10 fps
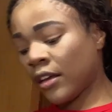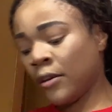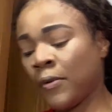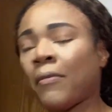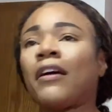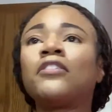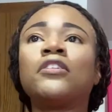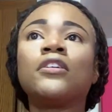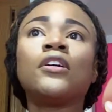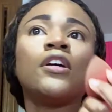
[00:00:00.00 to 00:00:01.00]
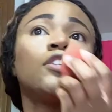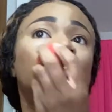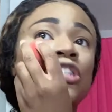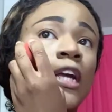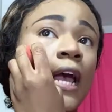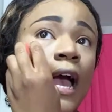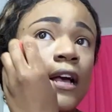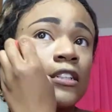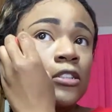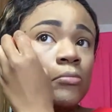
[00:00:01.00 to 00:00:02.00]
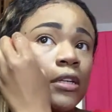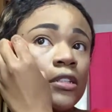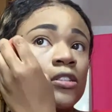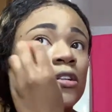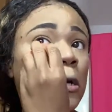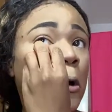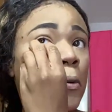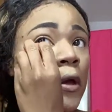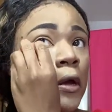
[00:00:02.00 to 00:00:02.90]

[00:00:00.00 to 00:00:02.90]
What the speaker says: in mind, dude, she asked me to go with her.